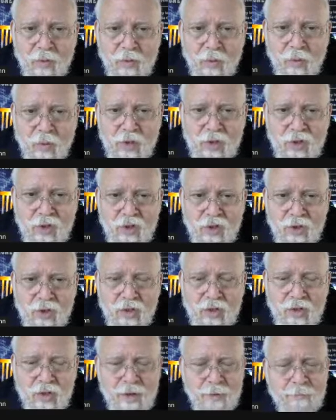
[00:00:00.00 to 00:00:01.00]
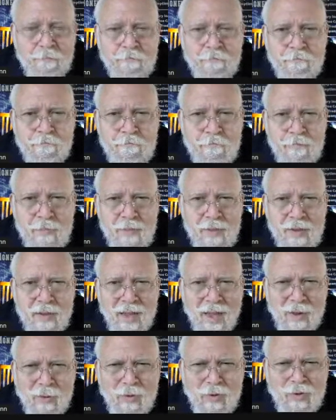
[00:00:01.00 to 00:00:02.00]
We should.
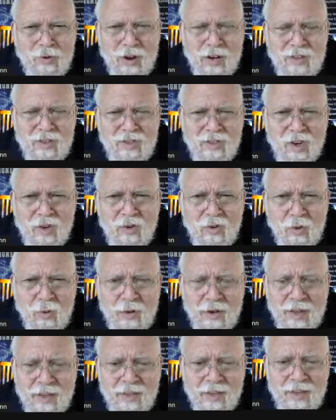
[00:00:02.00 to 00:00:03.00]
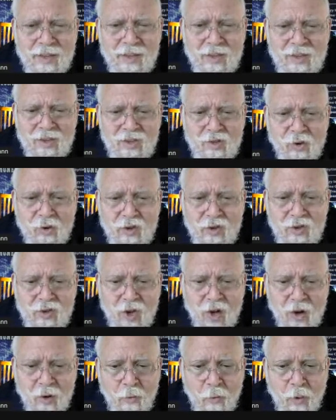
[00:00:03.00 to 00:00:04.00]
I will try to start doing that, taking a
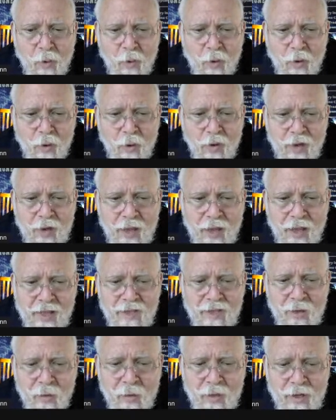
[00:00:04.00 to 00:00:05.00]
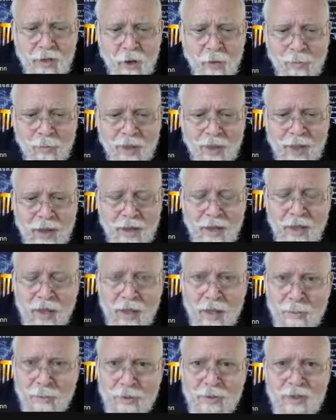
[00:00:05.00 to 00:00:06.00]
screenshot of what we're looking at, so we can go back.
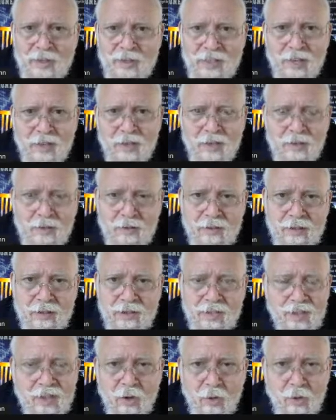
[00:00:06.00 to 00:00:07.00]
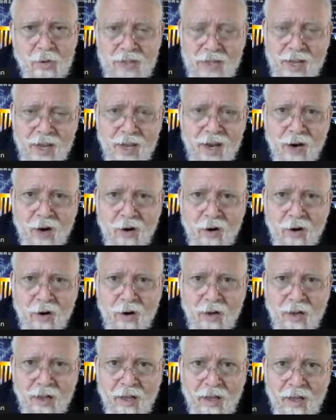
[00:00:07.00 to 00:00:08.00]
But the signal was there.
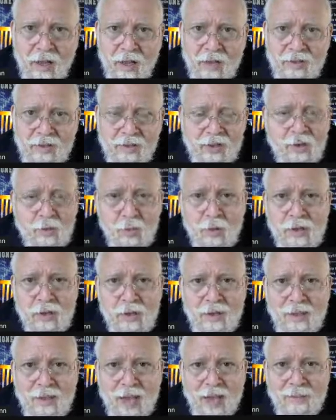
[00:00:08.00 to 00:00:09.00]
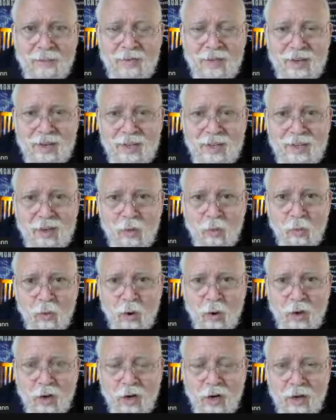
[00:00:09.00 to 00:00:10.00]
It's just one of the times that it didn't
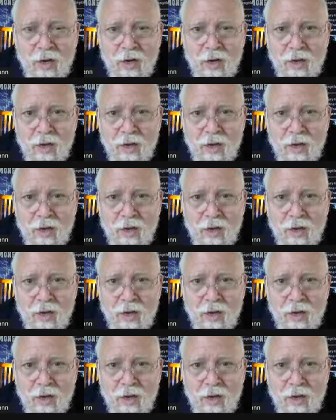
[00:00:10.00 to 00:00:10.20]
work.